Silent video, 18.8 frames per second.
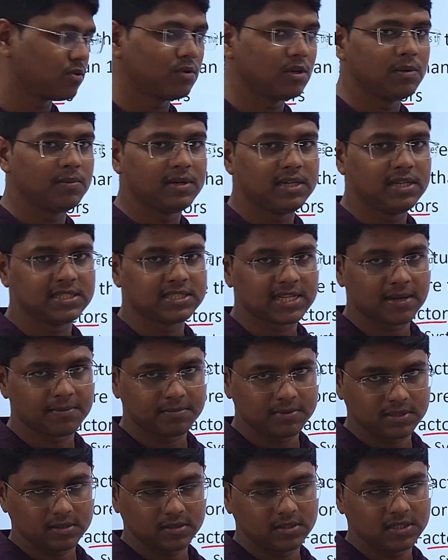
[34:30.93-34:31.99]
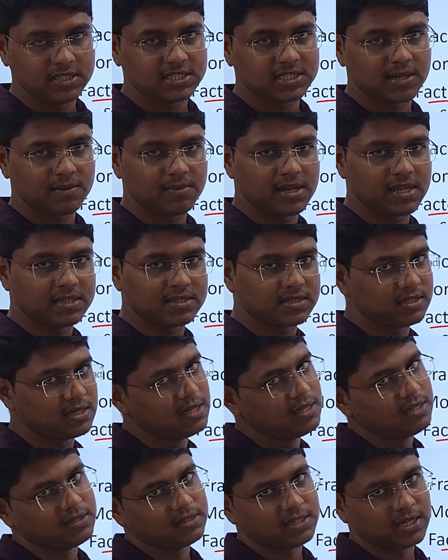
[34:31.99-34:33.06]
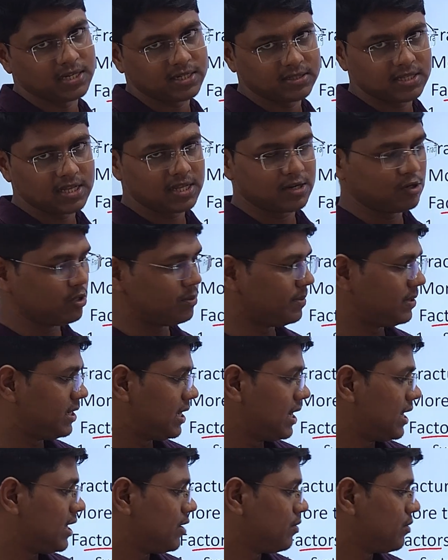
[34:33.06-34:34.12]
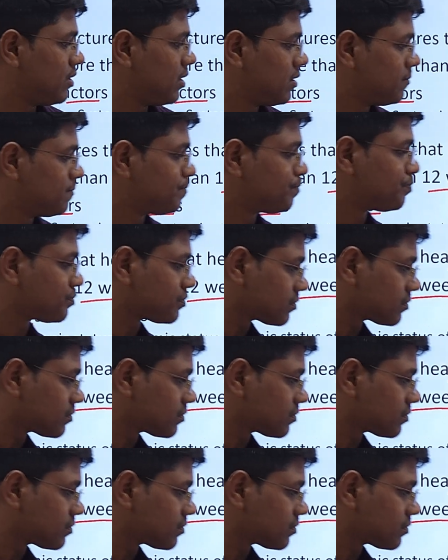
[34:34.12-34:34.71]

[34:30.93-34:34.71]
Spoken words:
will be destabilized, then there will be delayed union.